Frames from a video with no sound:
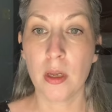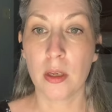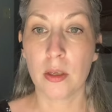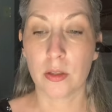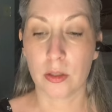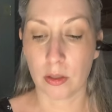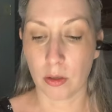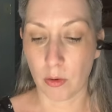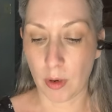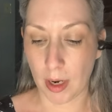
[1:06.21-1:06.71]

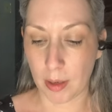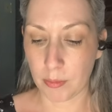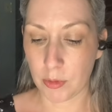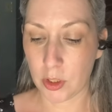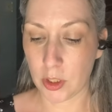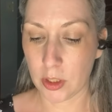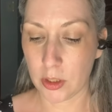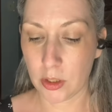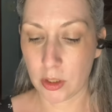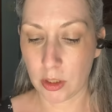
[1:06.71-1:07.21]
So I'm
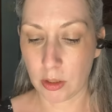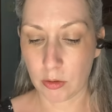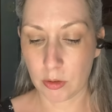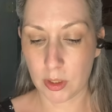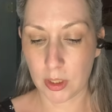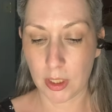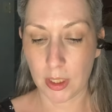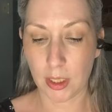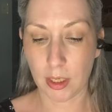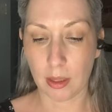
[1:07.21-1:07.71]
just
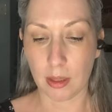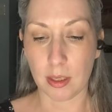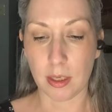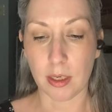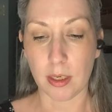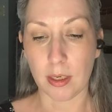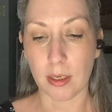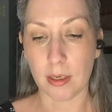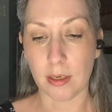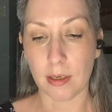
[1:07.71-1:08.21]
using
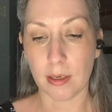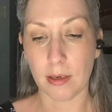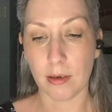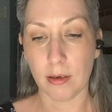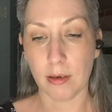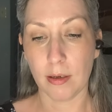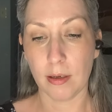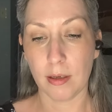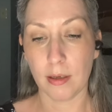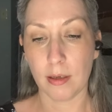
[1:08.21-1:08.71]
the
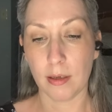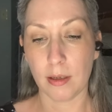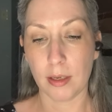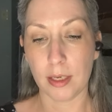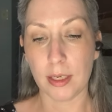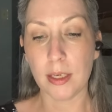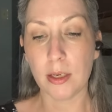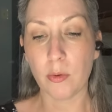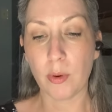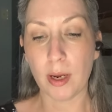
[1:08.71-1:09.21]

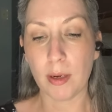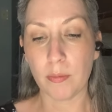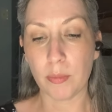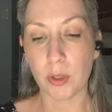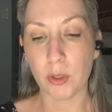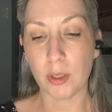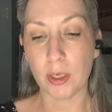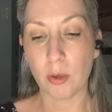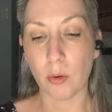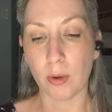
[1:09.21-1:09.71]
Equate
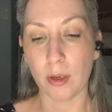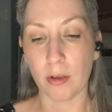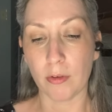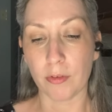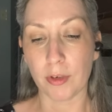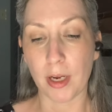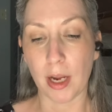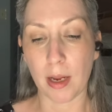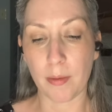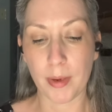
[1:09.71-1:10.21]
Beauty
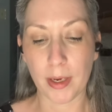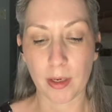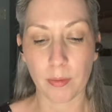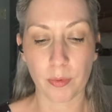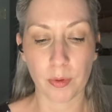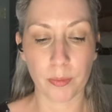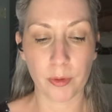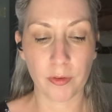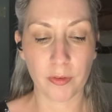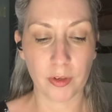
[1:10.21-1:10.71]
Oil-Free Eye Makeup
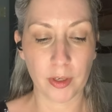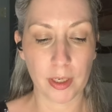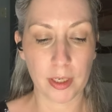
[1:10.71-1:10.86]
Remover.